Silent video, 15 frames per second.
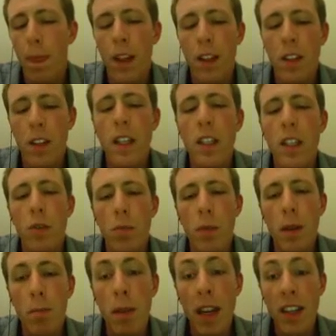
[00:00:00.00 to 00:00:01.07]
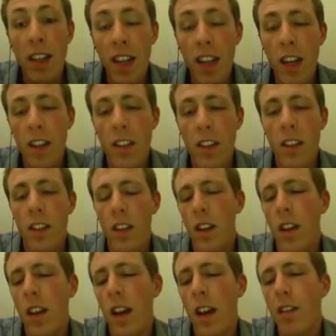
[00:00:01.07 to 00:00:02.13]
need to be maintained
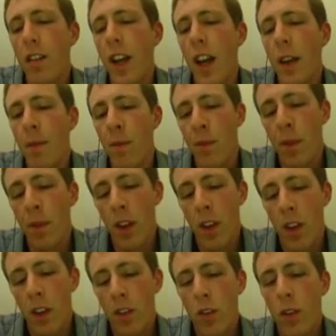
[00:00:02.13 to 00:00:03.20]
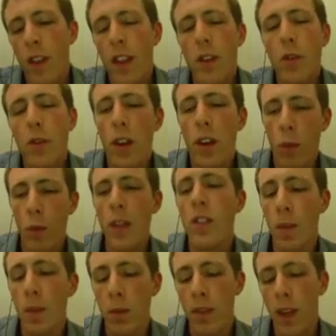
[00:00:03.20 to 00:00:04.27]
every day, so that you can win
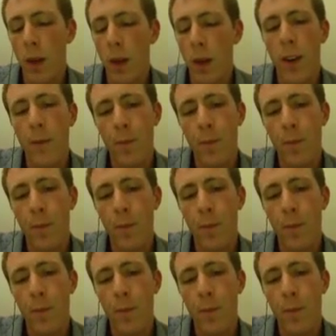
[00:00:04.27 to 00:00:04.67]
some time there.